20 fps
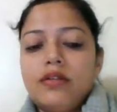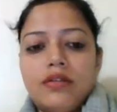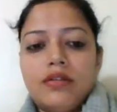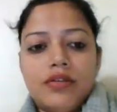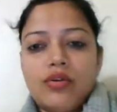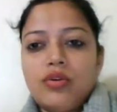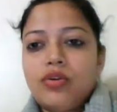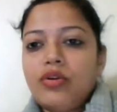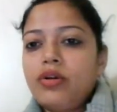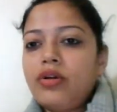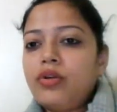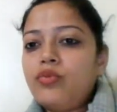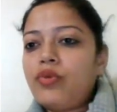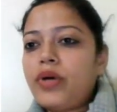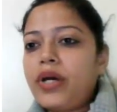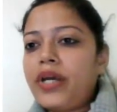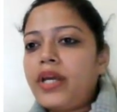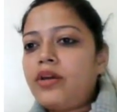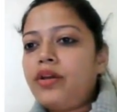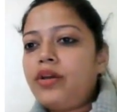Rohan,
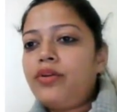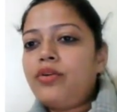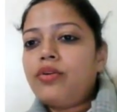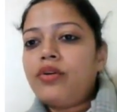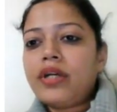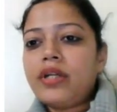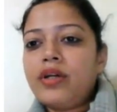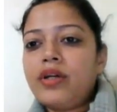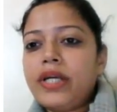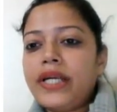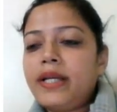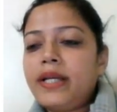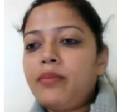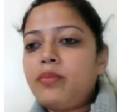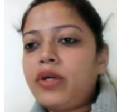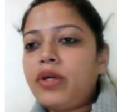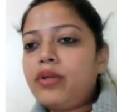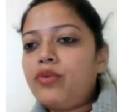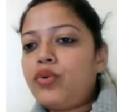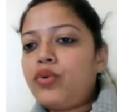why are you not getting
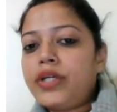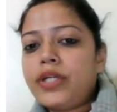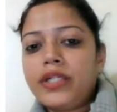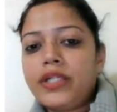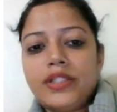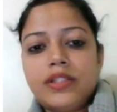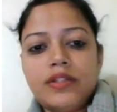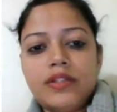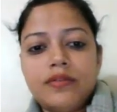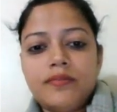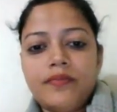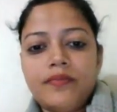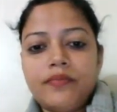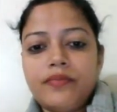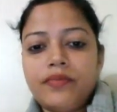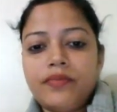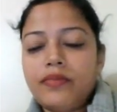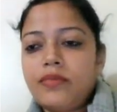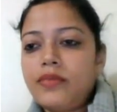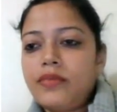my voice?
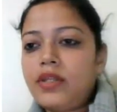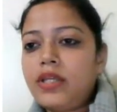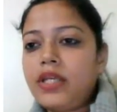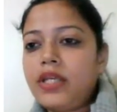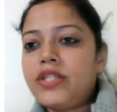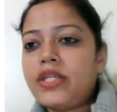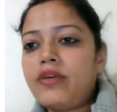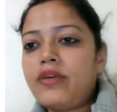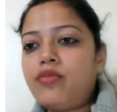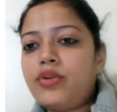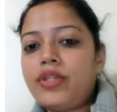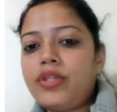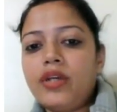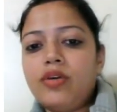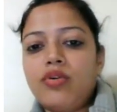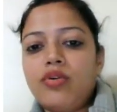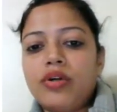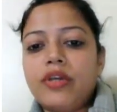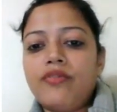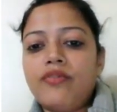Is
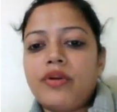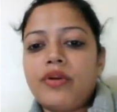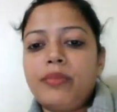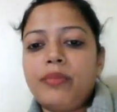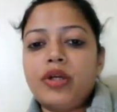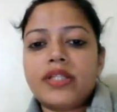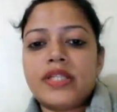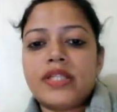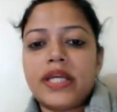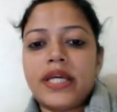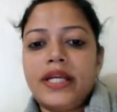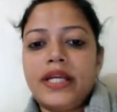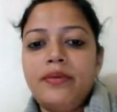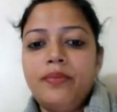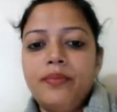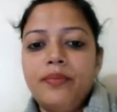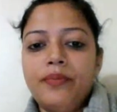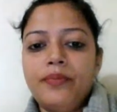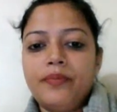everything okay from your side?